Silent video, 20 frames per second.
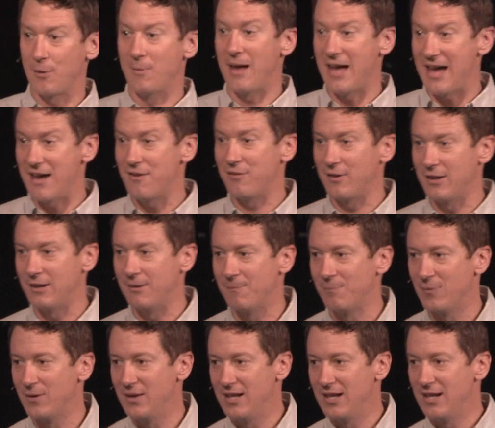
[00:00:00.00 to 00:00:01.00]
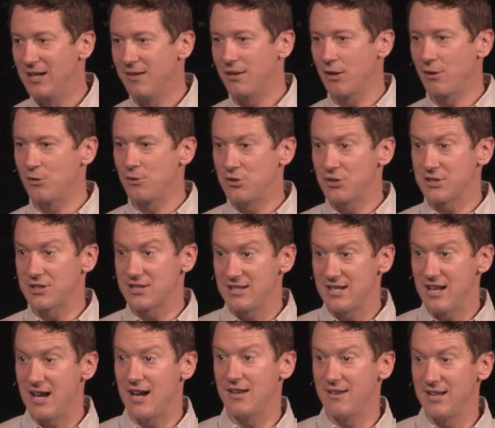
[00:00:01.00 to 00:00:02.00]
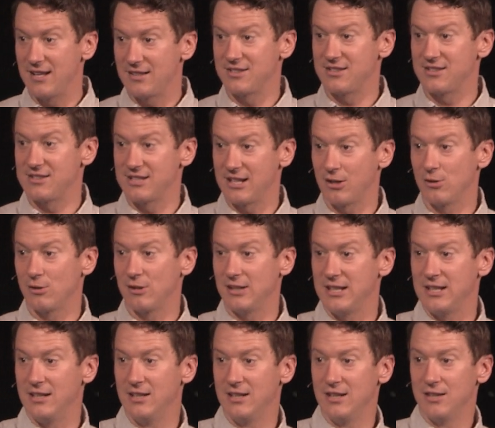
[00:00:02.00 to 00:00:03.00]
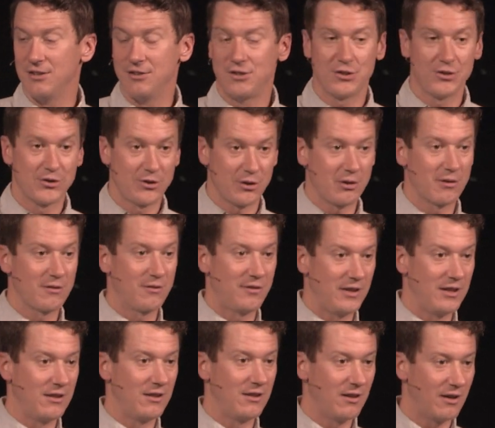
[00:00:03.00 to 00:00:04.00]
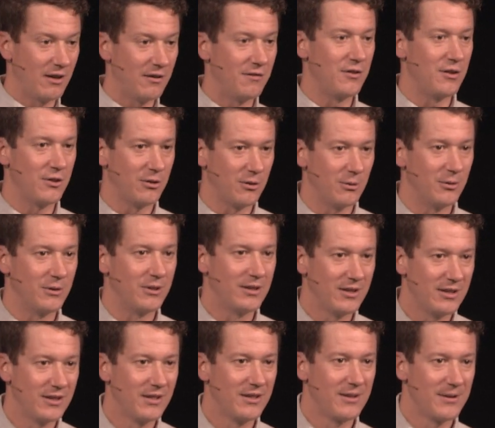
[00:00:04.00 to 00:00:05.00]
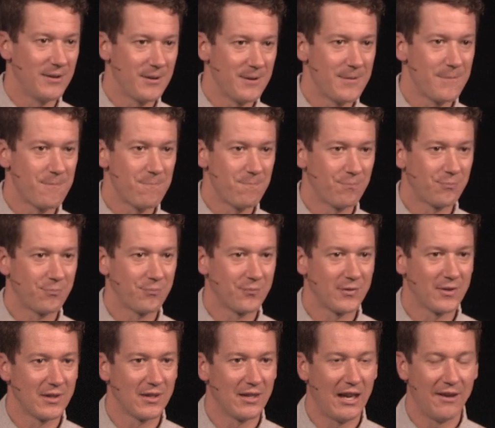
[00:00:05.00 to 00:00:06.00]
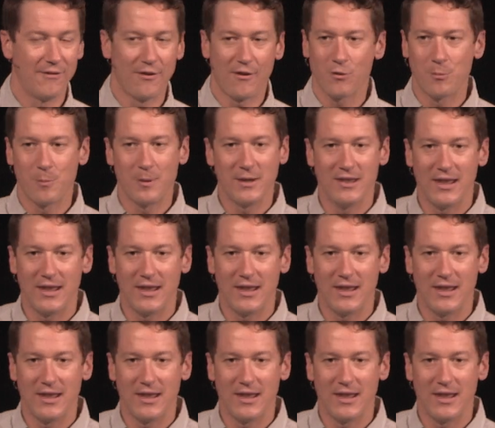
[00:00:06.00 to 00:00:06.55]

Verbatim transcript: heaven that are just not necessarily deserving of you. Have you ever been